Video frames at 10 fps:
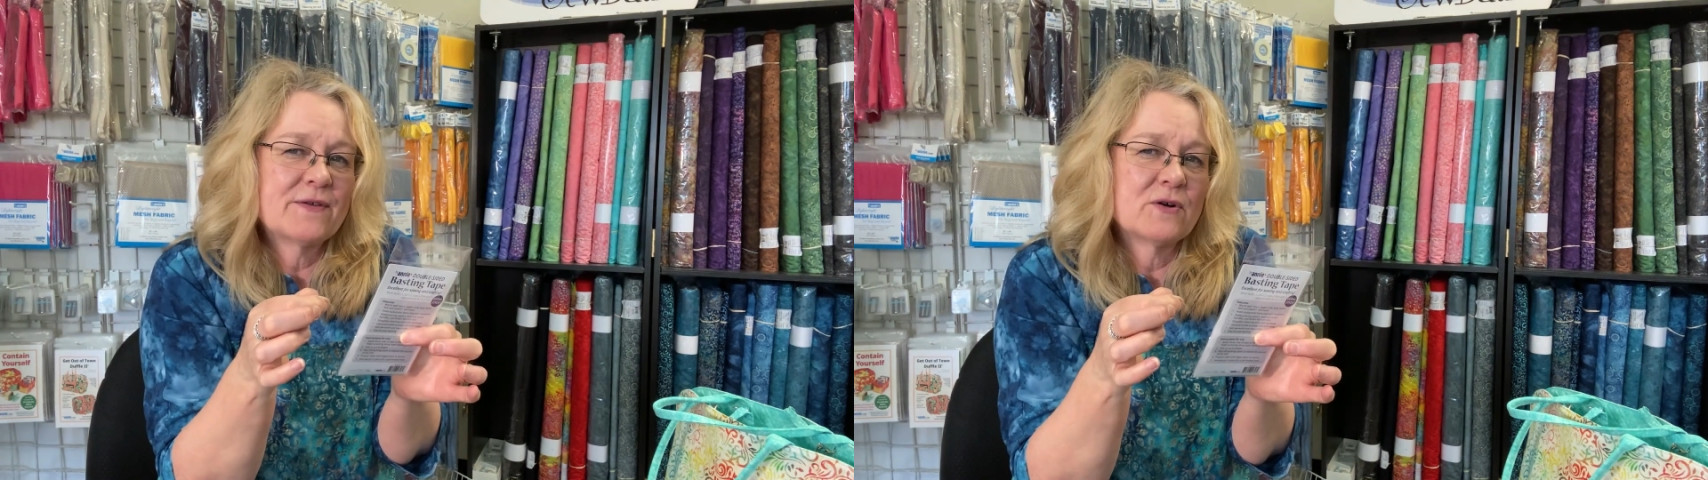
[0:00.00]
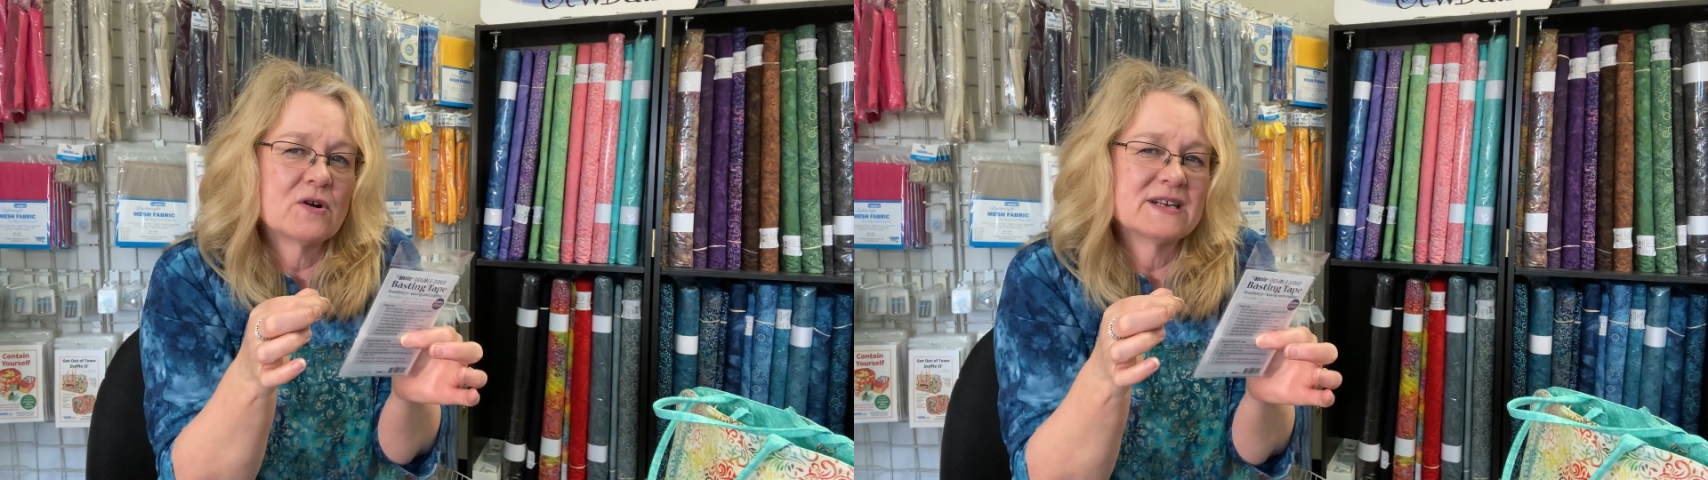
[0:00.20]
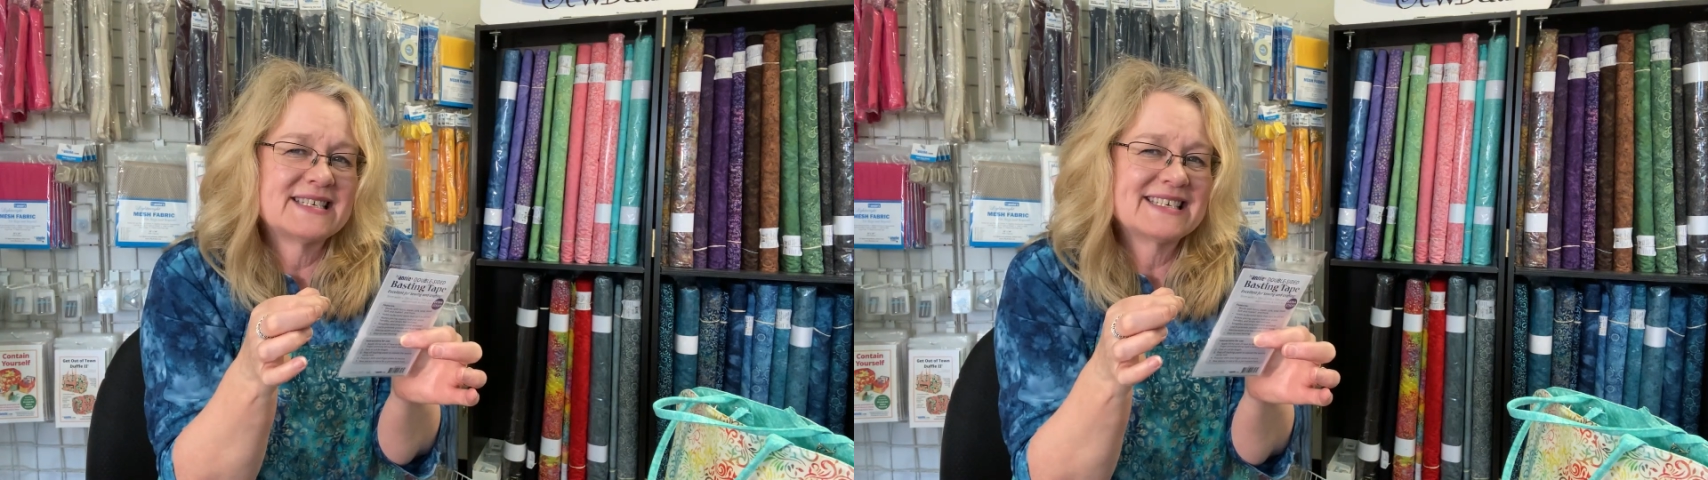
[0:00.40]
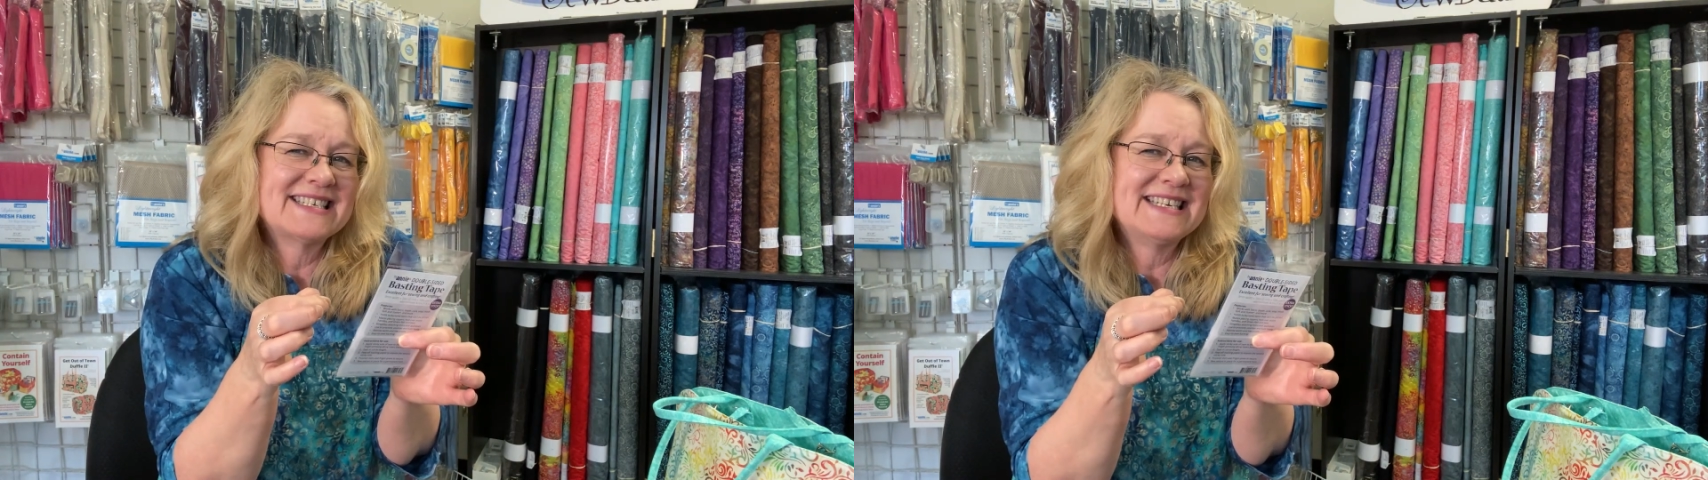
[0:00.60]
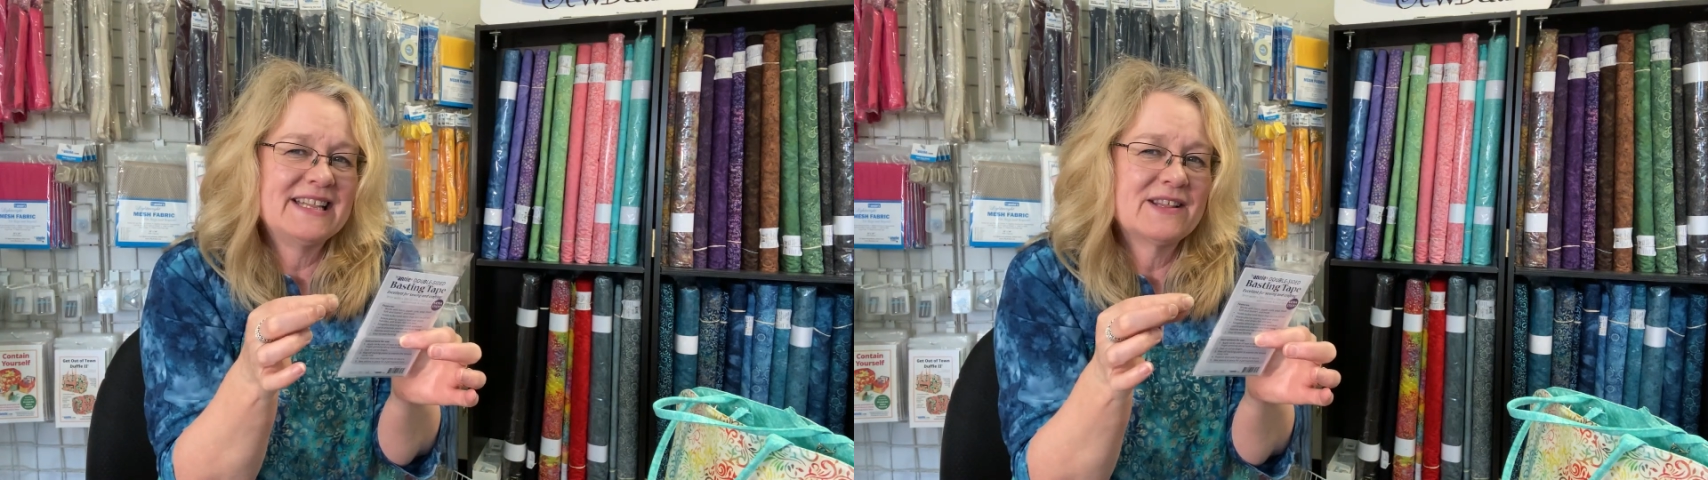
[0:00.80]
or
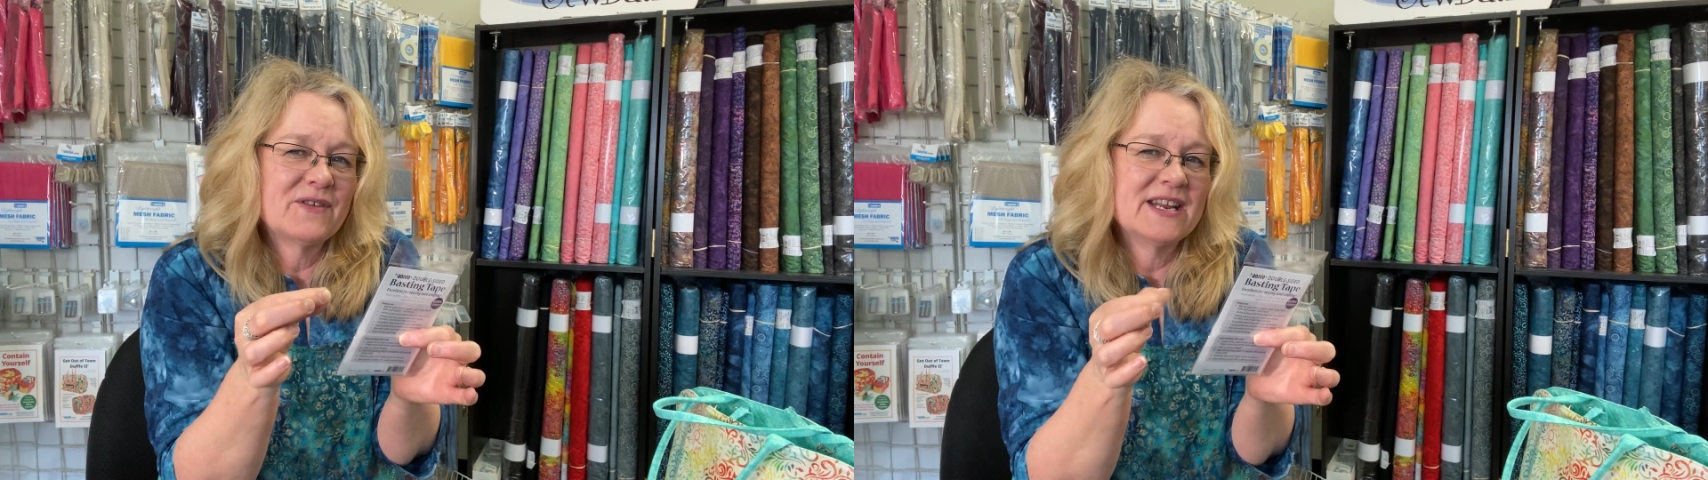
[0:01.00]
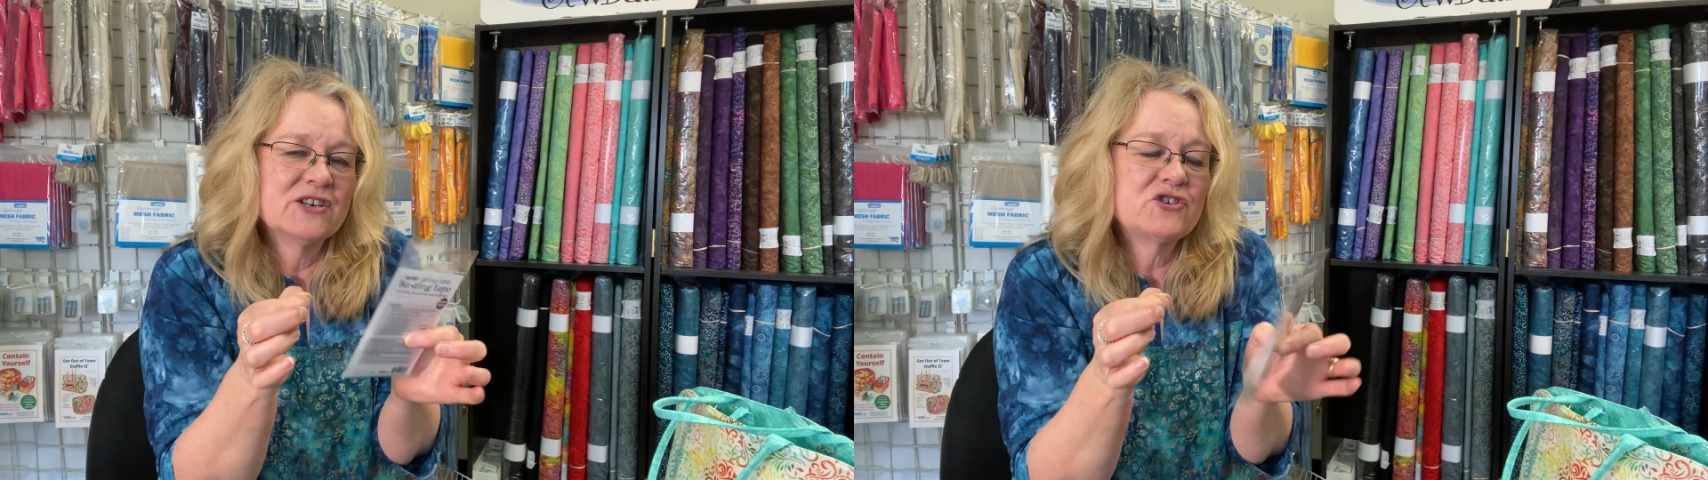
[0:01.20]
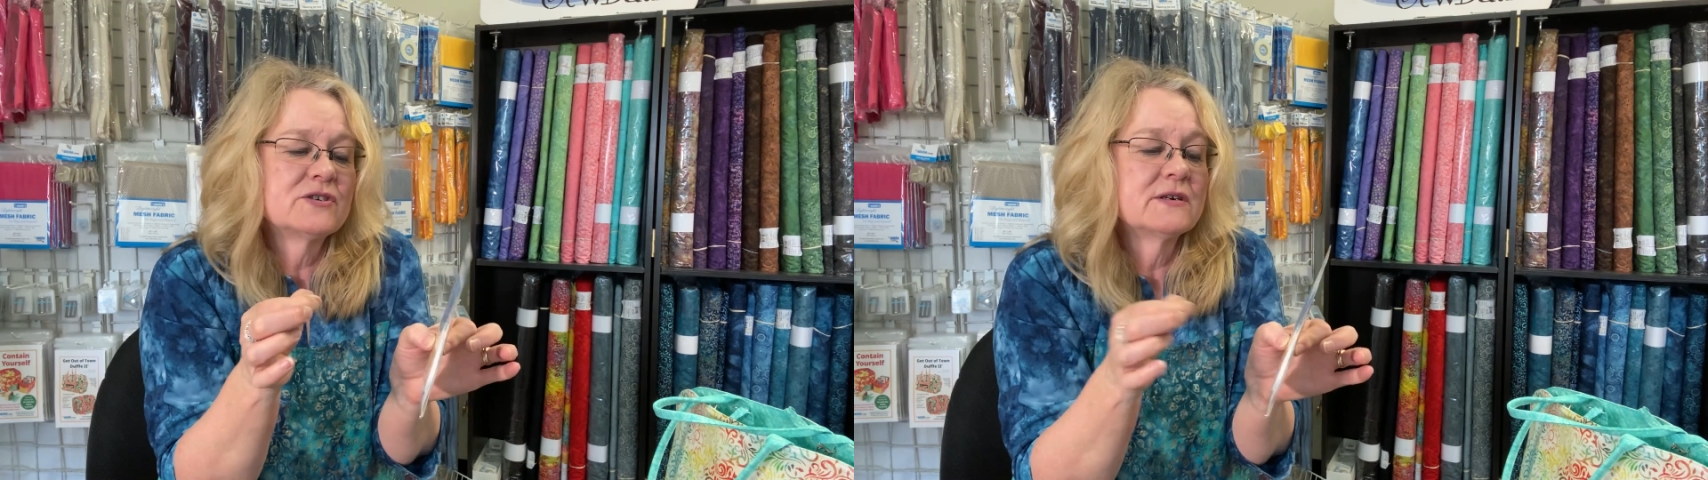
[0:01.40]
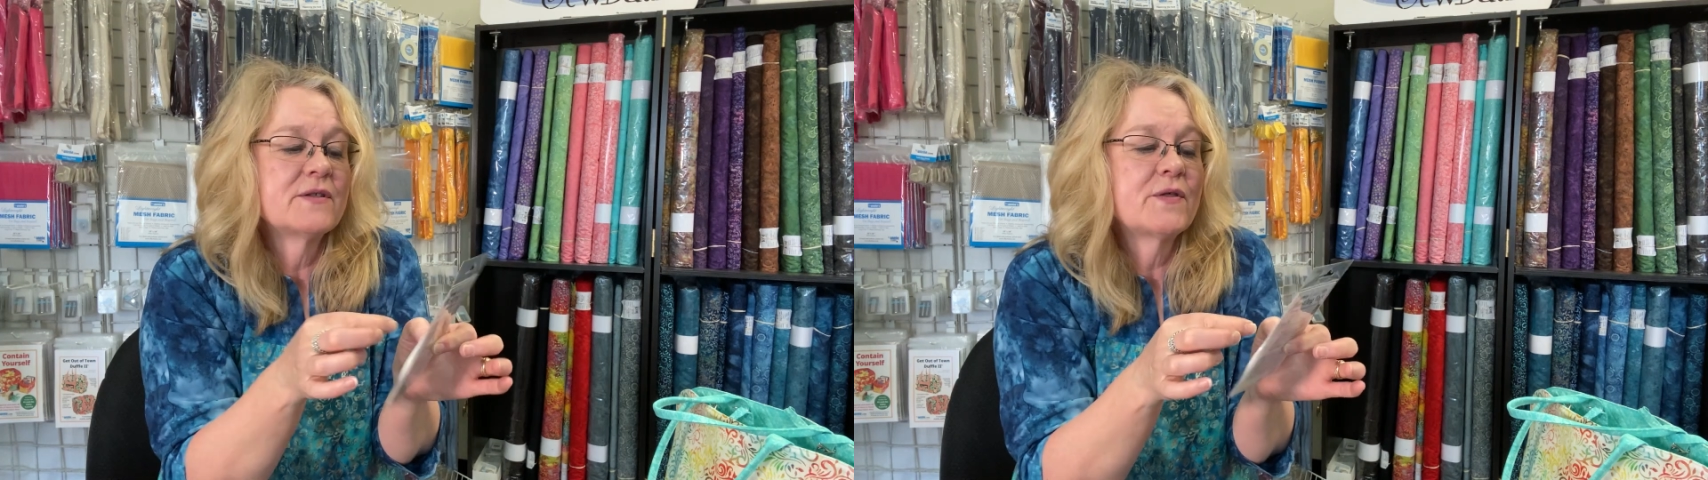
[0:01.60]
1/16 of an inch